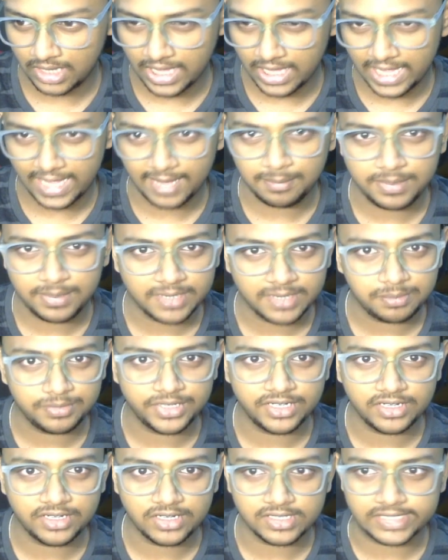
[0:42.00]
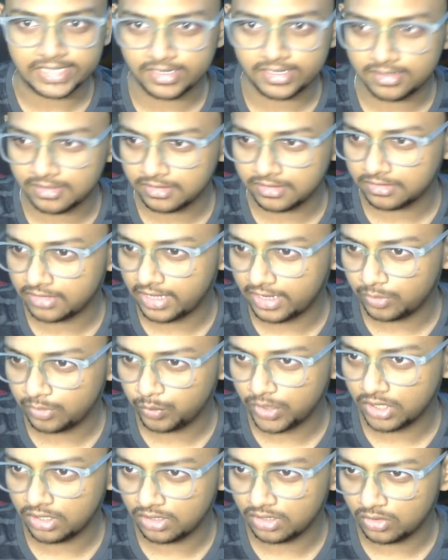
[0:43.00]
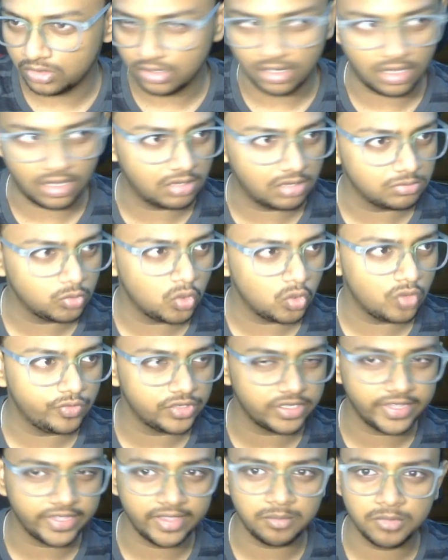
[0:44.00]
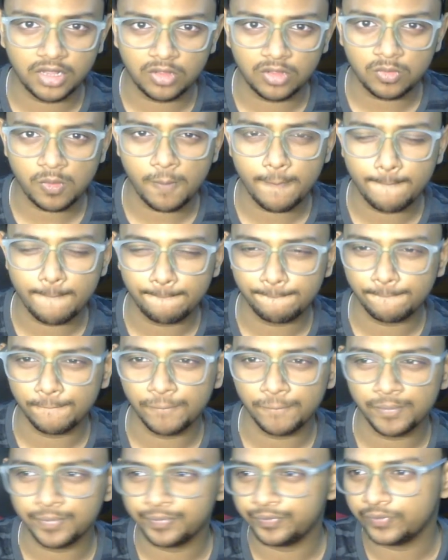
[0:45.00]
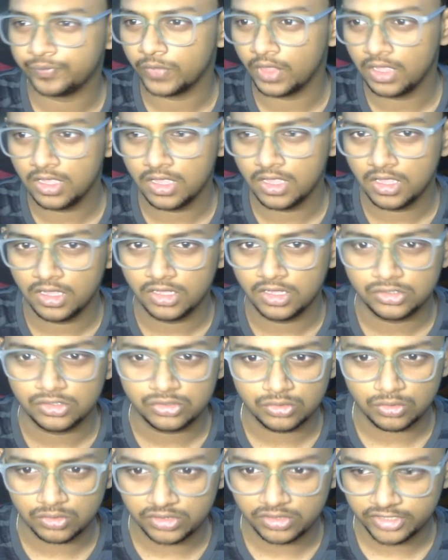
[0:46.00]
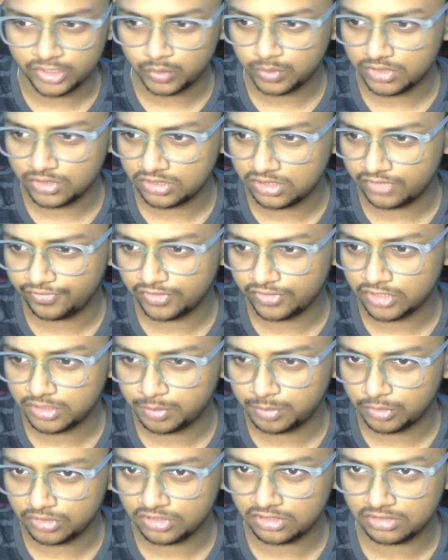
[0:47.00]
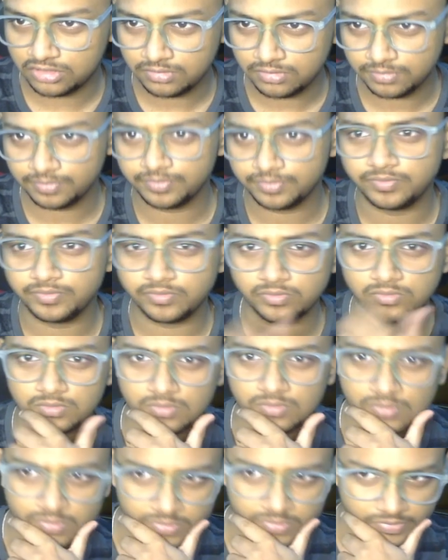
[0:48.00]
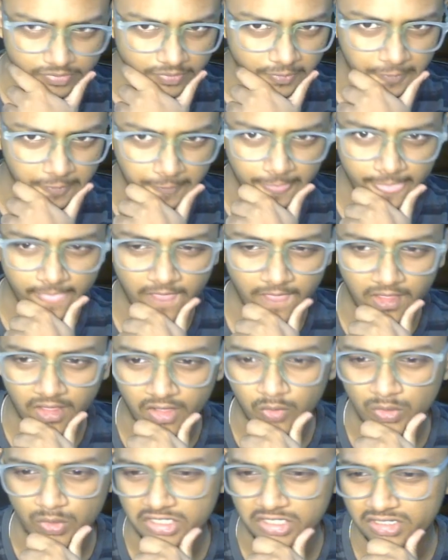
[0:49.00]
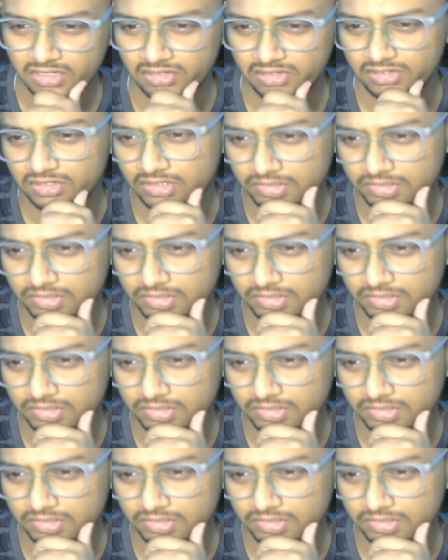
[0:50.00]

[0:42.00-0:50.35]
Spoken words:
I played pretty decently and we'll go over the game now. So this was the first position, which is